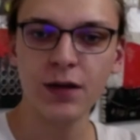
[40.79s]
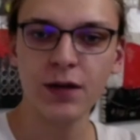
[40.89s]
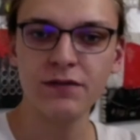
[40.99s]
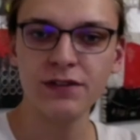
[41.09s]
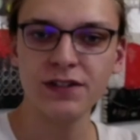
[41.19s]

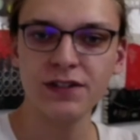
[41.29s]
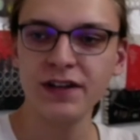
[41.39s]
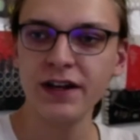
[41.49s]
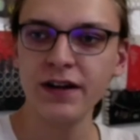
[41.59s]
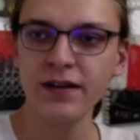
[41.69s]
Stephenson
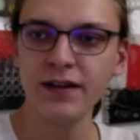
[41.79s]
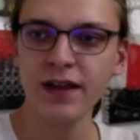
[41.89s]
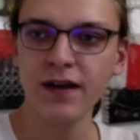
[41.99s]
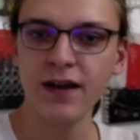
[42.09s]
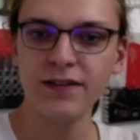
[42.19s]
here.
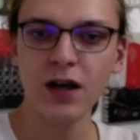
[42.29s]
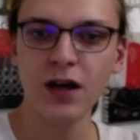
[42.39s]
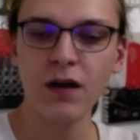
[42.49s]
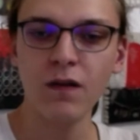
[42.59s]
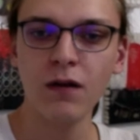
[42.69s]
Uh, Tom, how
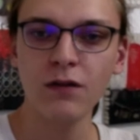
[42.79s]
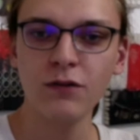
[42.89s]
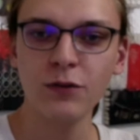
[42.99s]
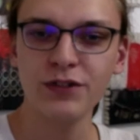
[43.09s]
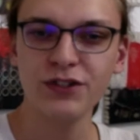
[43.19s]
long have we
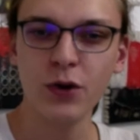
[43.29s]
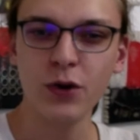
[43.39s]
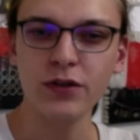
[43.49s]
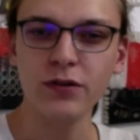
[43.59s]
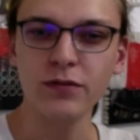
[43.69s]
been showing
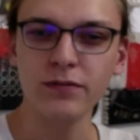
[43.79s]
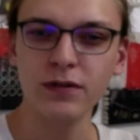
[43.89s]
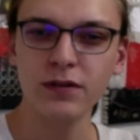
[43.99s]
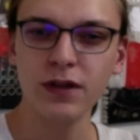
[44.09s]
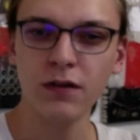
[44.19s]
you?
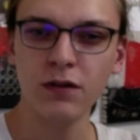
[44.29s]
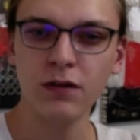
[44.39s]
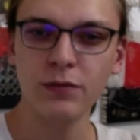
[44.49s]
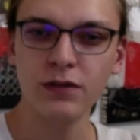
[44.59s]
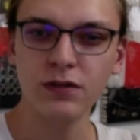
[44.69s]
How long have you
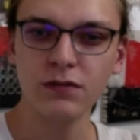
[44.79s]
been?